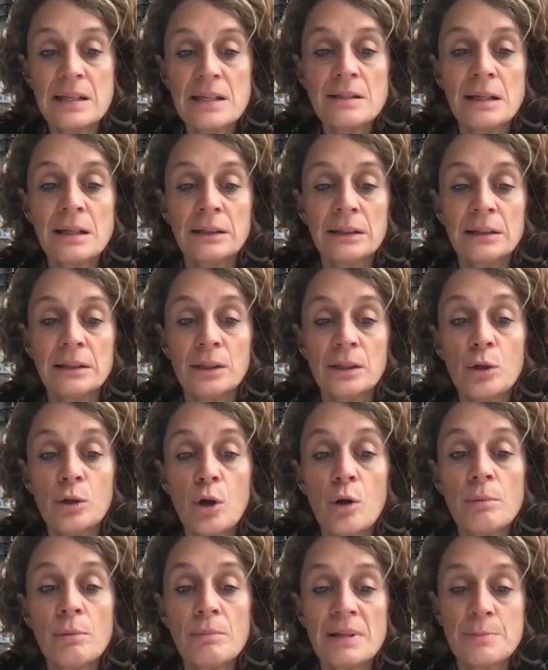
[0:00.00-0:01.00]
The main
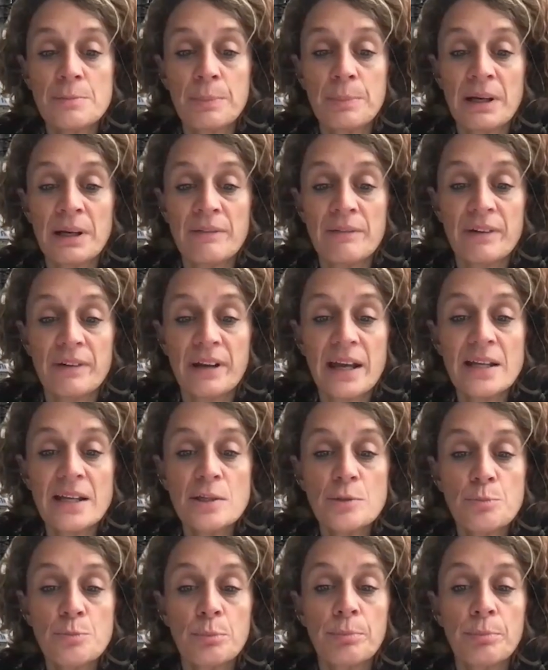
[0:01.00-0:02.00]
aspects, in our opinion,
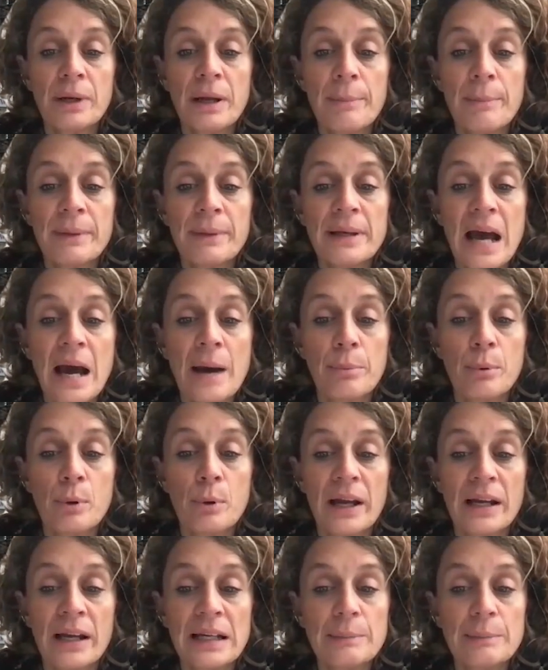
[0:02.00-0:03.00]
of the provisions of
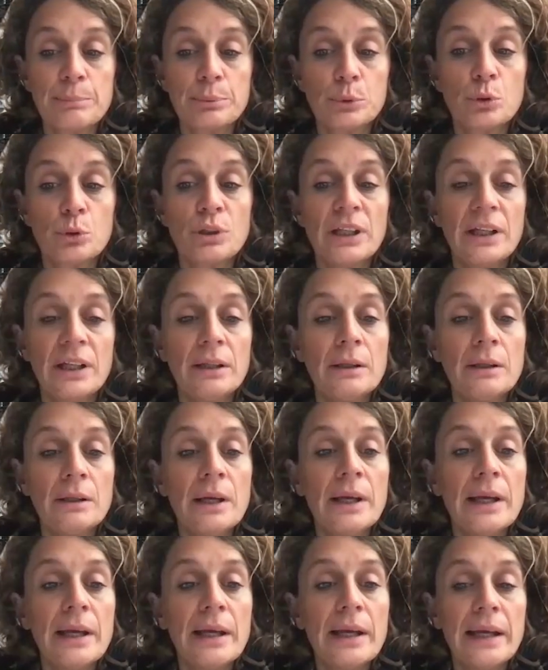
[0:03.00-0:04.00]
the Pact, which
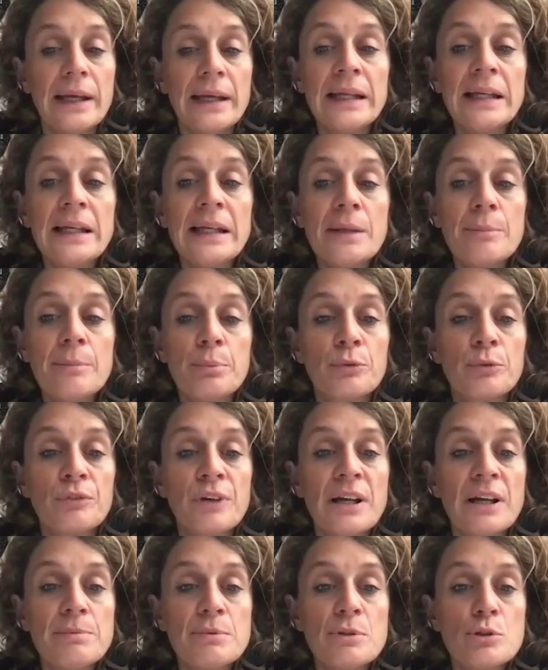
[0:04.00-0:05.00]
should be highlighted,
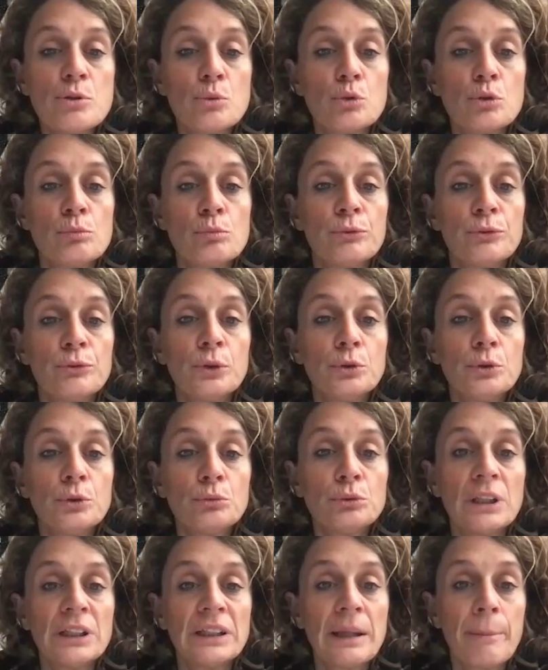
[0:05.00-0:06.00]
are the
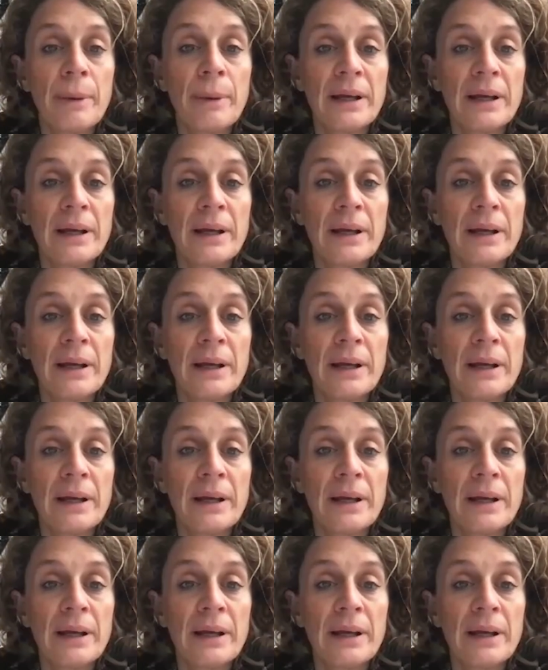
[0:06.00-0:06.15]
following.